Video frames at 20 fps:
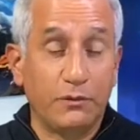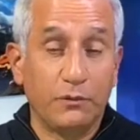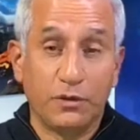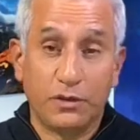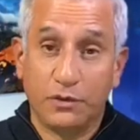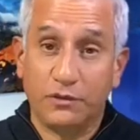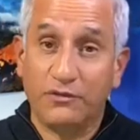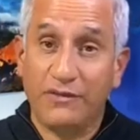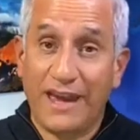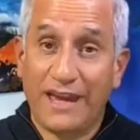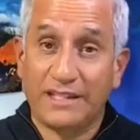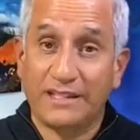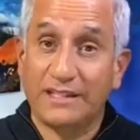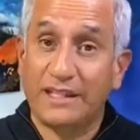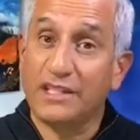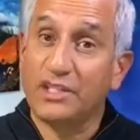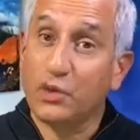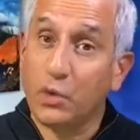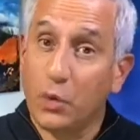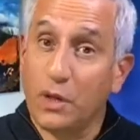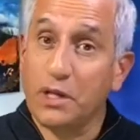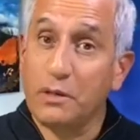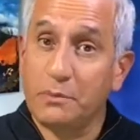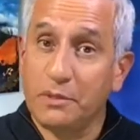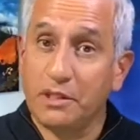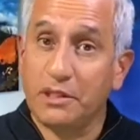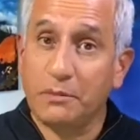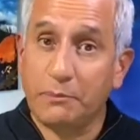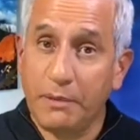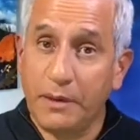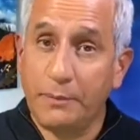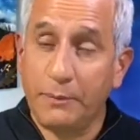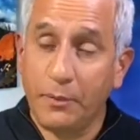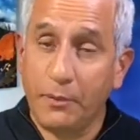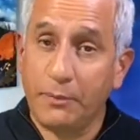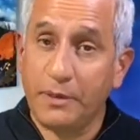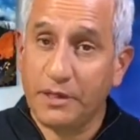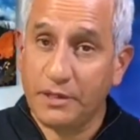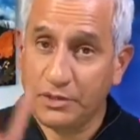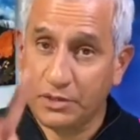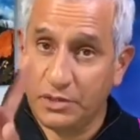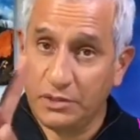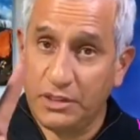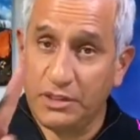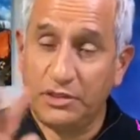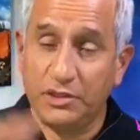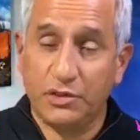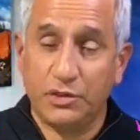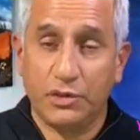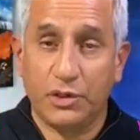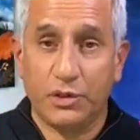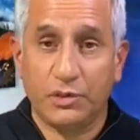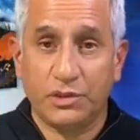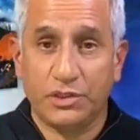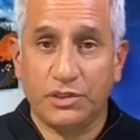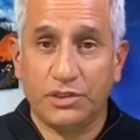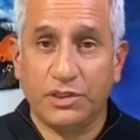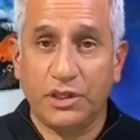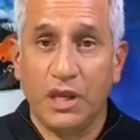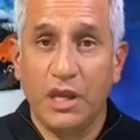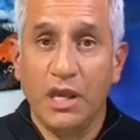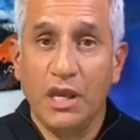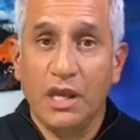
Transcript: which would vaccinate 20 million people because you need 2 doses.